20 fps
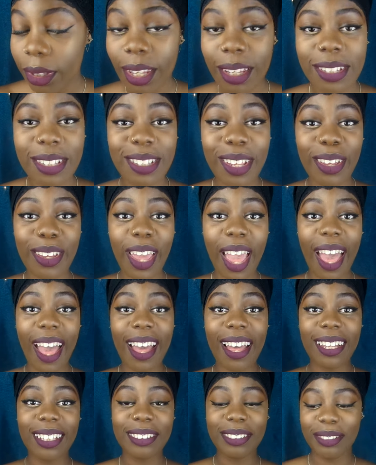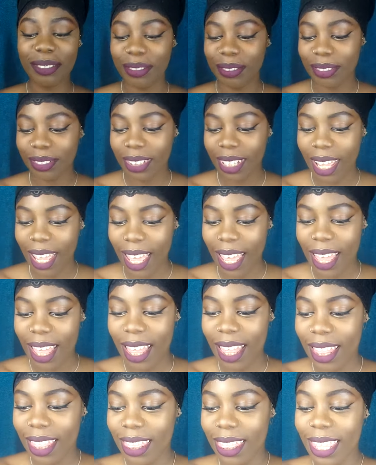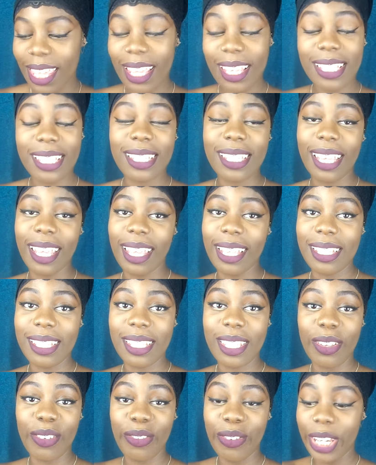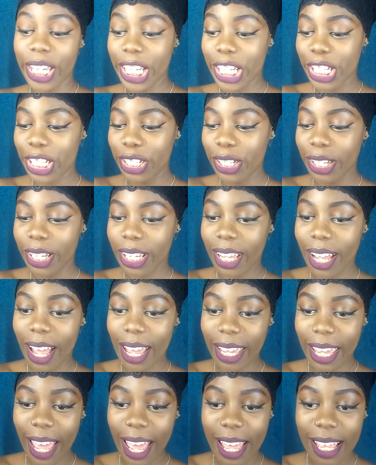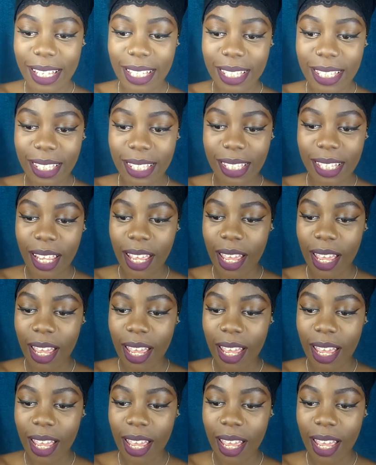So yeah, this is the finished look, I guess.